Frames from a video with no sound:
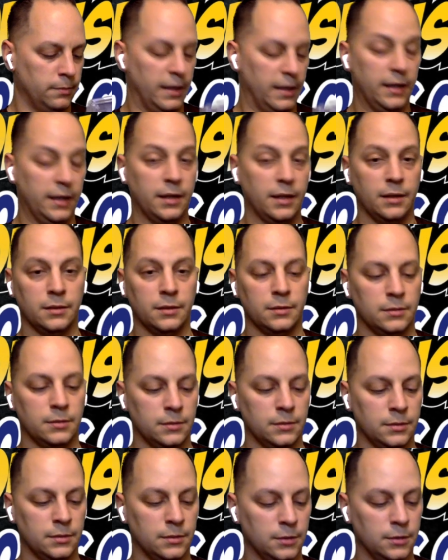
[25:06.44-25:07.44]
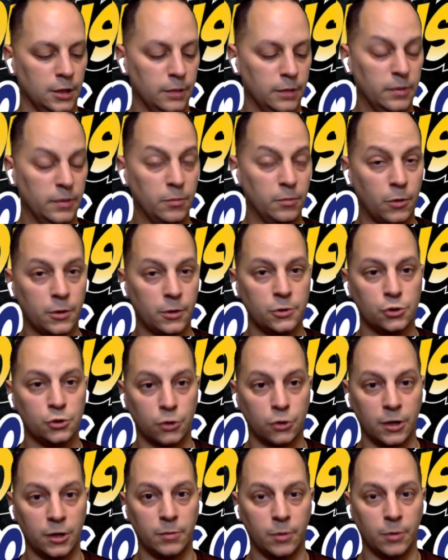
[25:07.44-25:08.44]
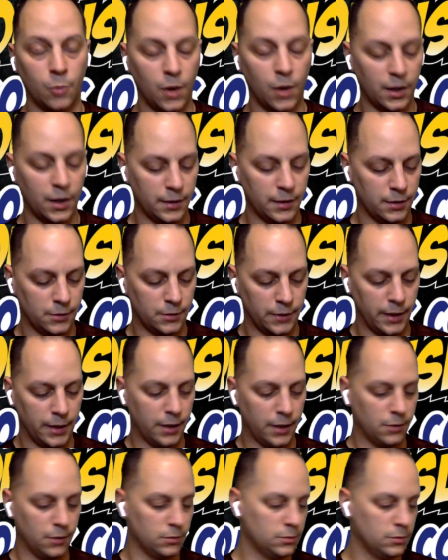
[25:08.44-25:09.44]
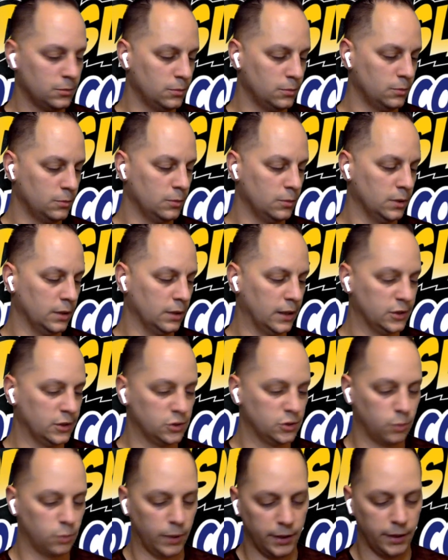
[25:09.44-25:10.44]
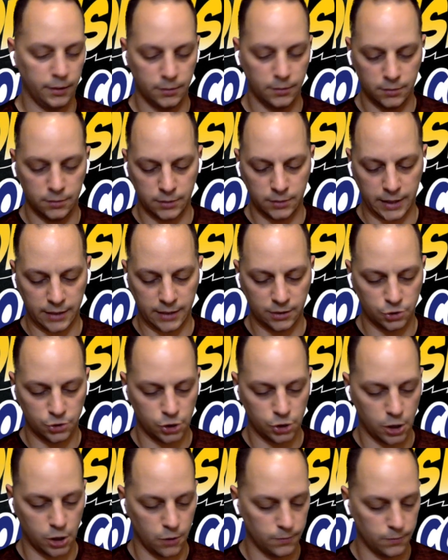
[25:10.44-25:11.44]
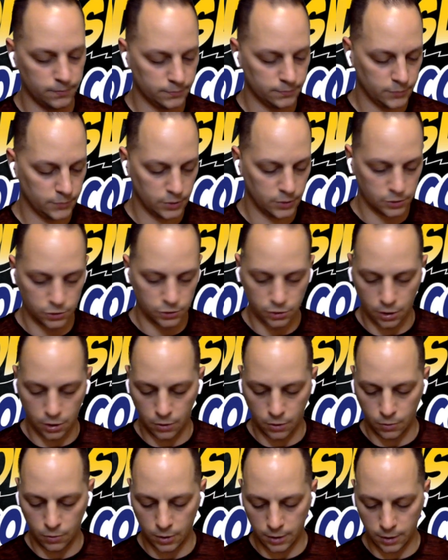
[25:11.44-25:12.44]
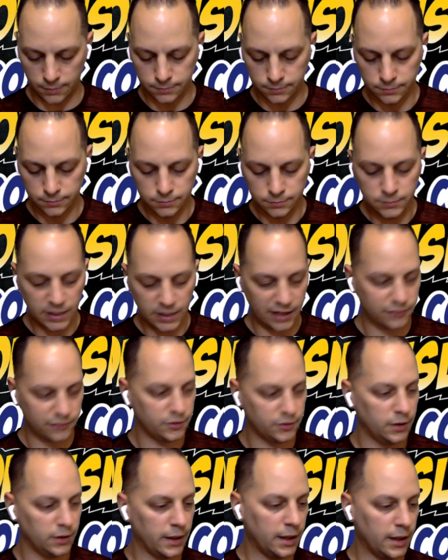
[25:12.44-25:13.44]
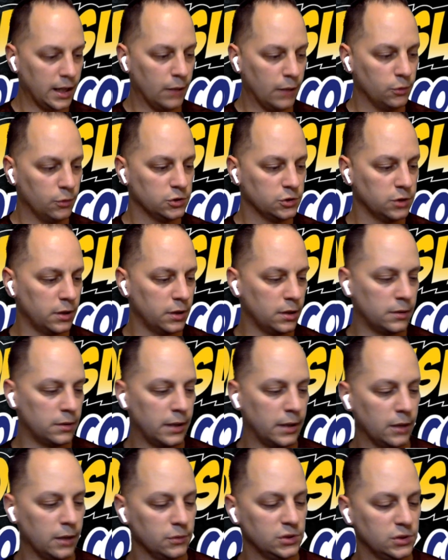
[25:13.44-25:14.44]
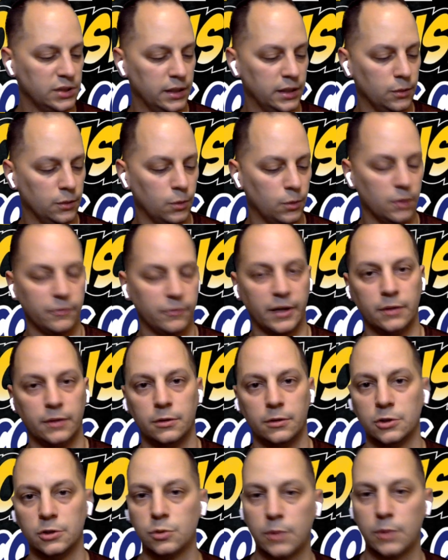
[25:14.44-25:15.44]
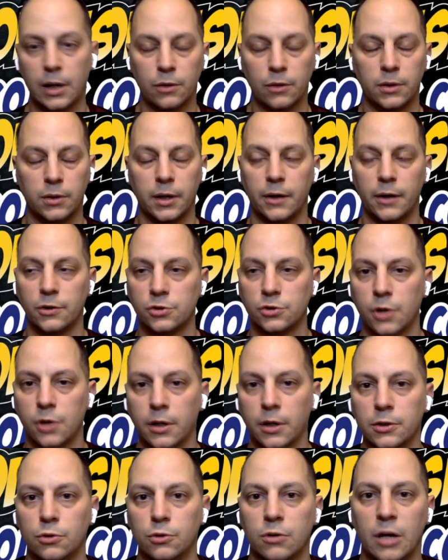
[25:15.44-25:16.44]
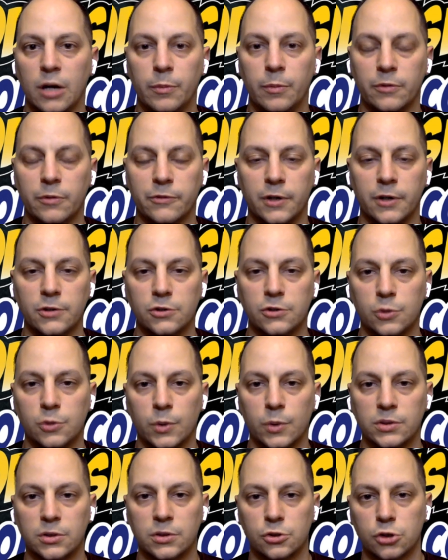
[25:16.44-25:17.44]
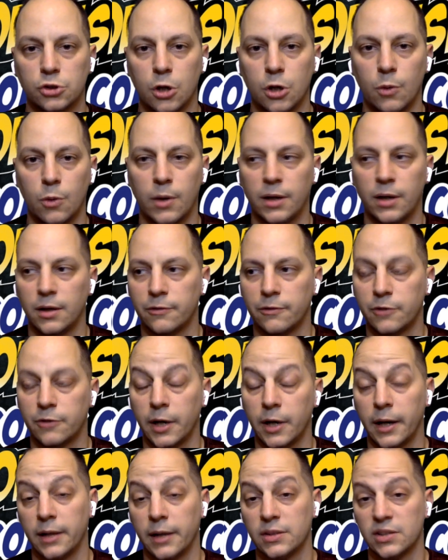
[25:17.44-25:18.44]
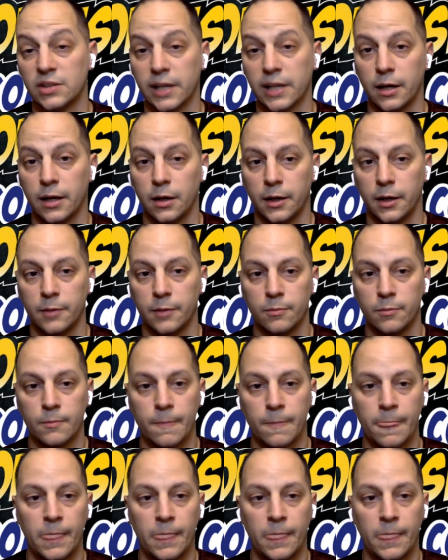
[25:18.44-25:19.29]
make it a little bit more enjoyable walking around with less weight at the show. So after that, I was looking around, seeing what vendors were out there. I was talking to a couple friends who went to the show on Friday and Saturday.